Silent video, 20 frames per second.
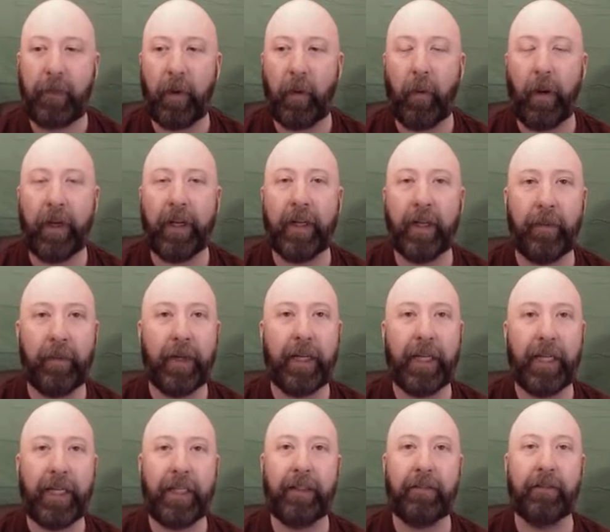wanted to
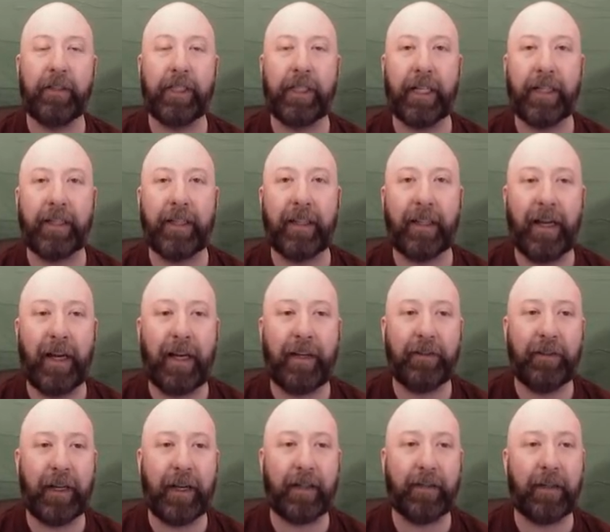bring in, rejected the
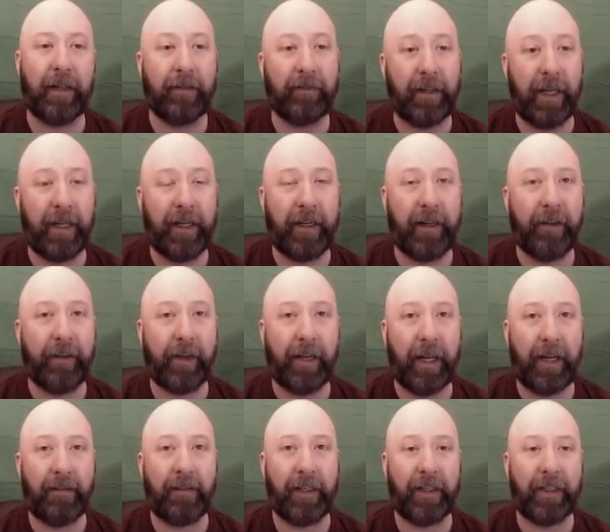contract. I've got another
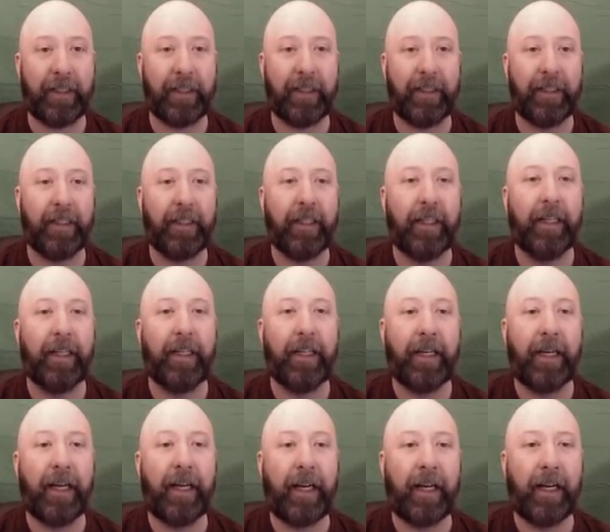contract in.
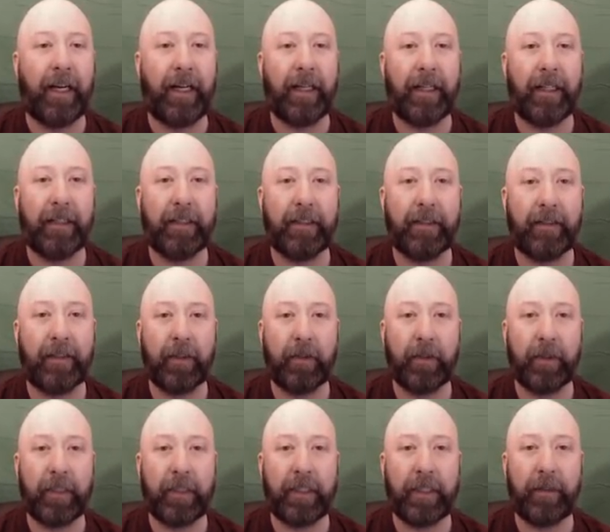So
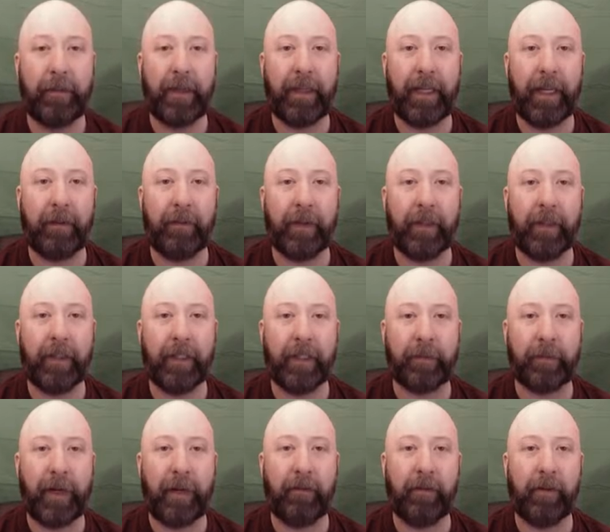we'll see about that, but look at
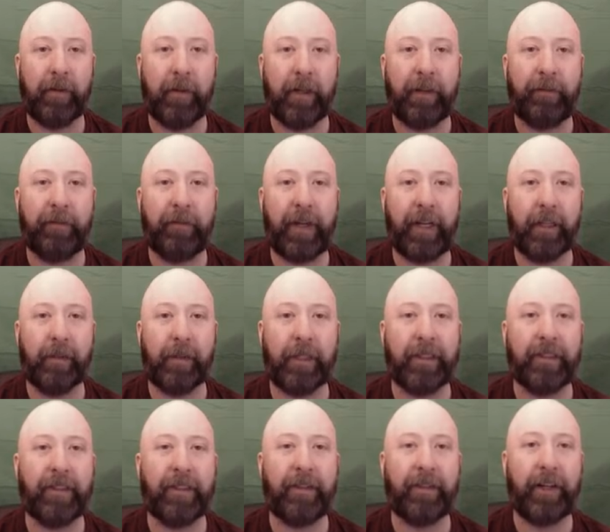this. Payroll available
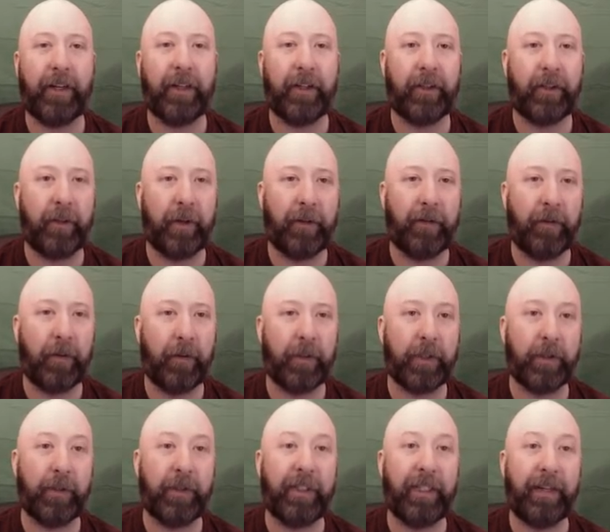is 724,
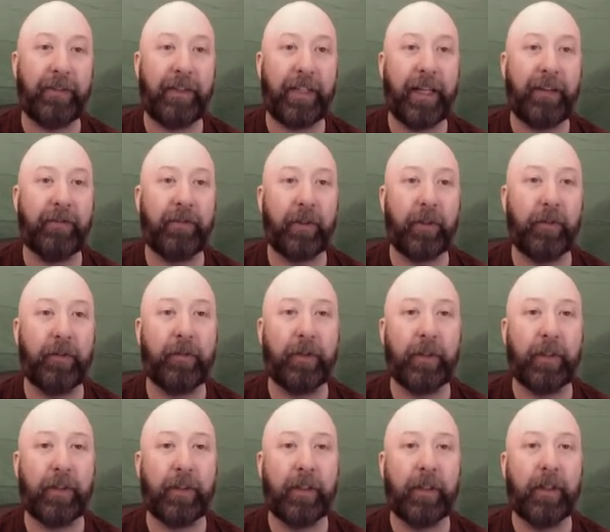so we definitely have room
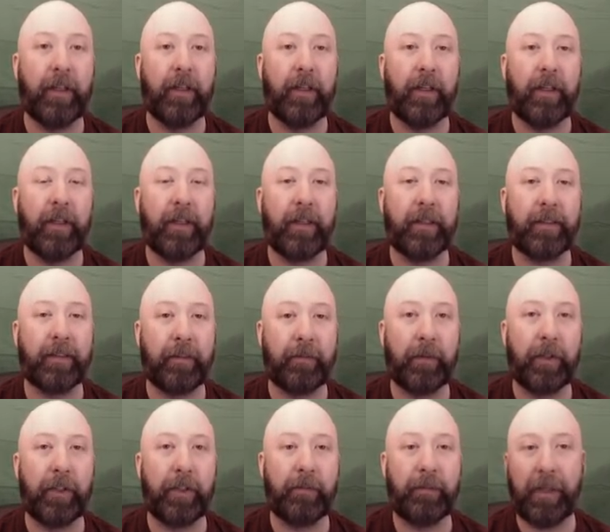for some
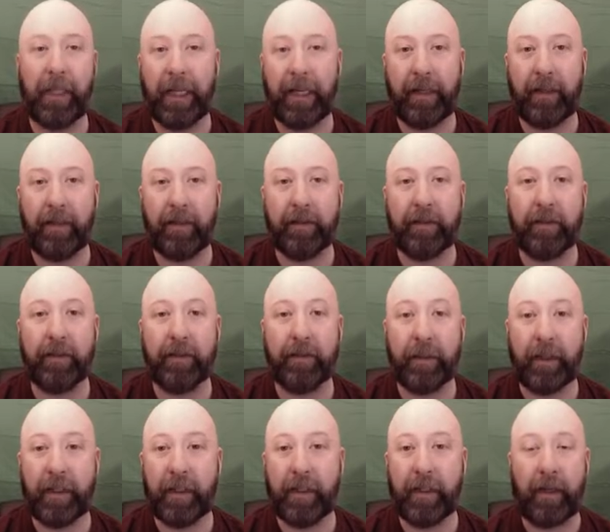good players.
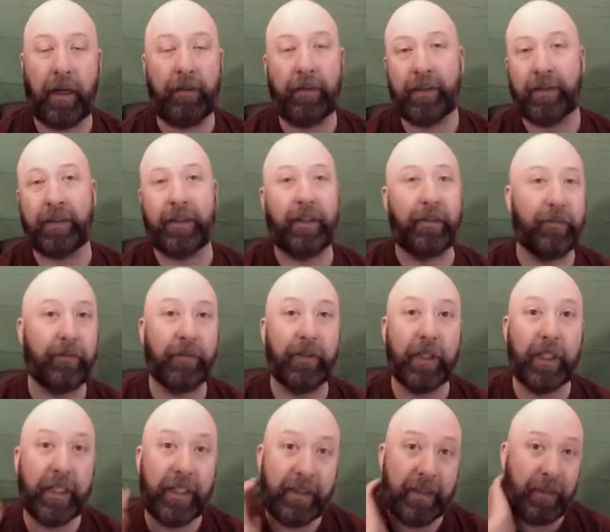Obviously
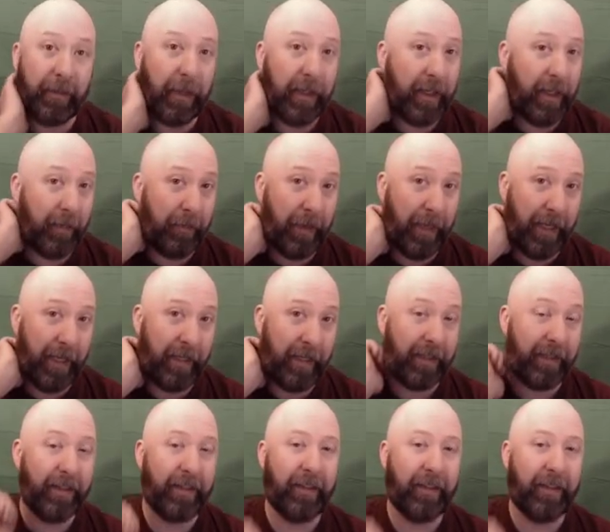frees, I'm not going to pay